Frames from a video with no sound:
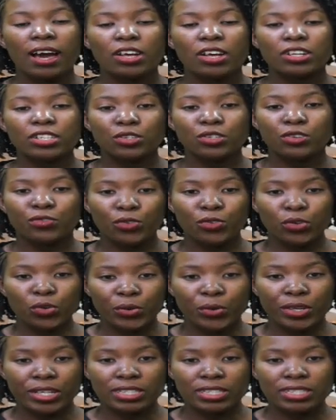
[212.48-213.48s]

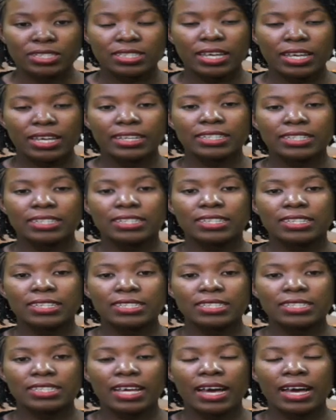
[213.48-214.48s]
fluids, and these
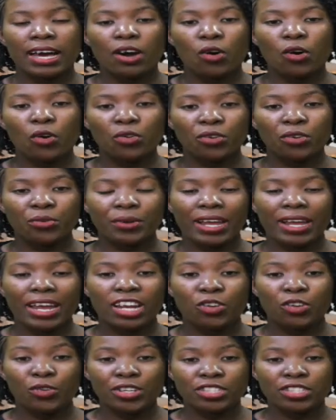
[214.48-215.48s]
are oral
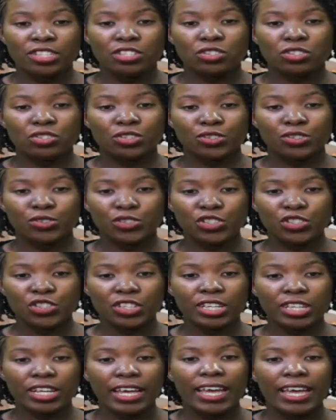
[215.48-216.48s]
rehydration solution
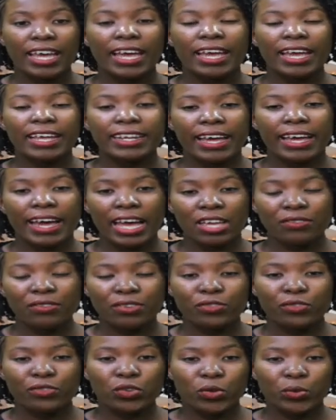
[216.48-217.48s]
and IV
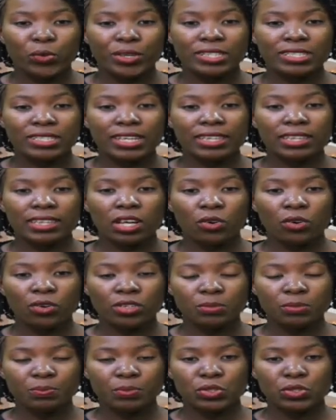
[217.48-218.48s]
fluids at the
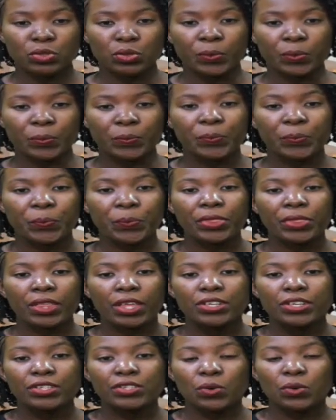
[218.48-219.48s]
hospital.
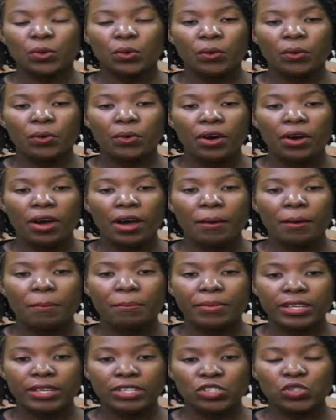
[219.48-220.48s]
So be
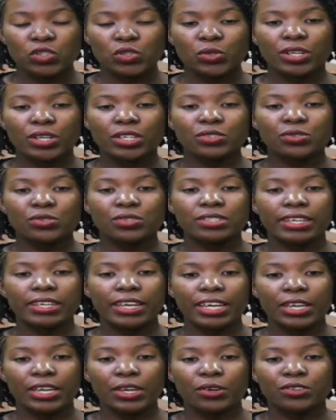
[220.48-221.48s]
sure to take
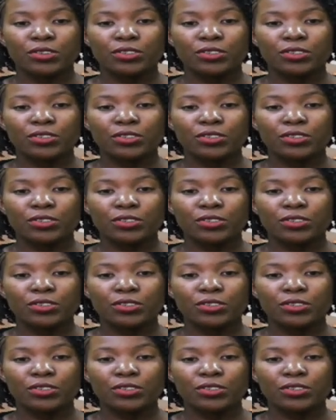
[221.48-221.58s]
your